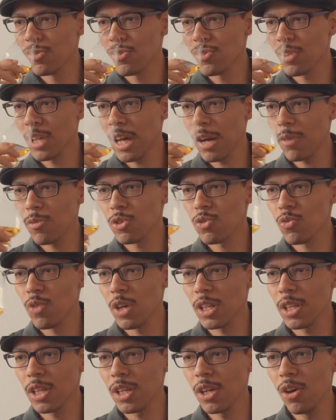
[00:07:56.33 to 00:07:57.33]
So that was
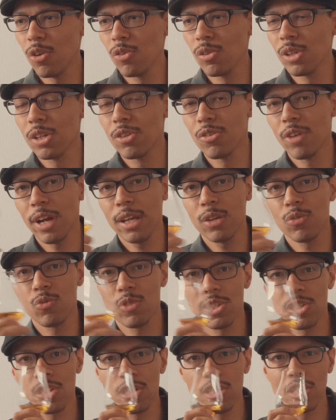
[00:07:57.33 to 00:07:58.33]
one of the only grain
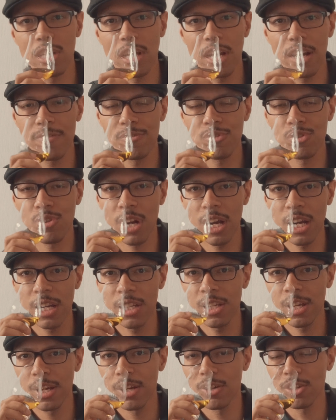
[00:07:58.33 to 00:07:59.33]
whiskeys that I've
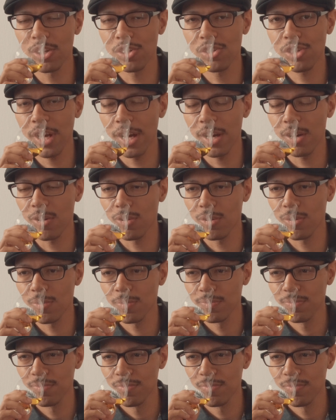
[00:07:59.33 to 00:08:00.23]
tried yet on the channel.